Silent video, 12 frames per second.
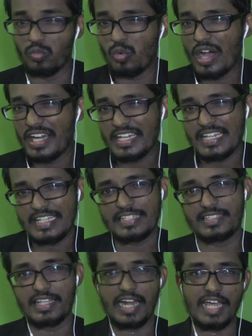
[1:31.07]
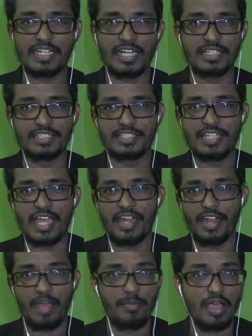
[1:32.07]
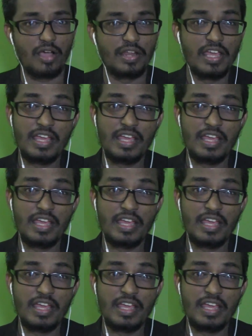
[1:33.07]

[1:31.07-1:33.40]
what it is that I can't stand about